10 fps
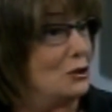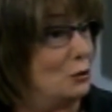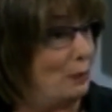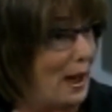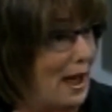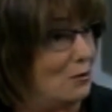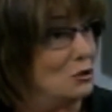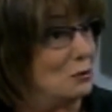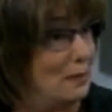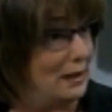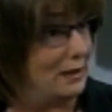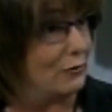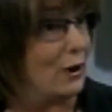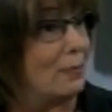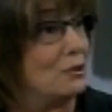to pound millet
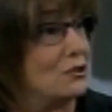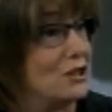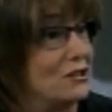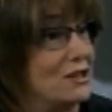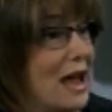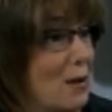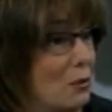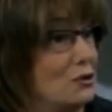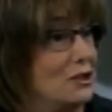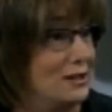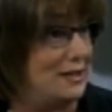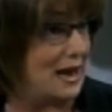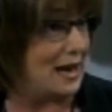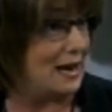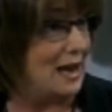for up to 6 hours a
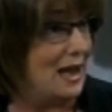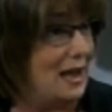day.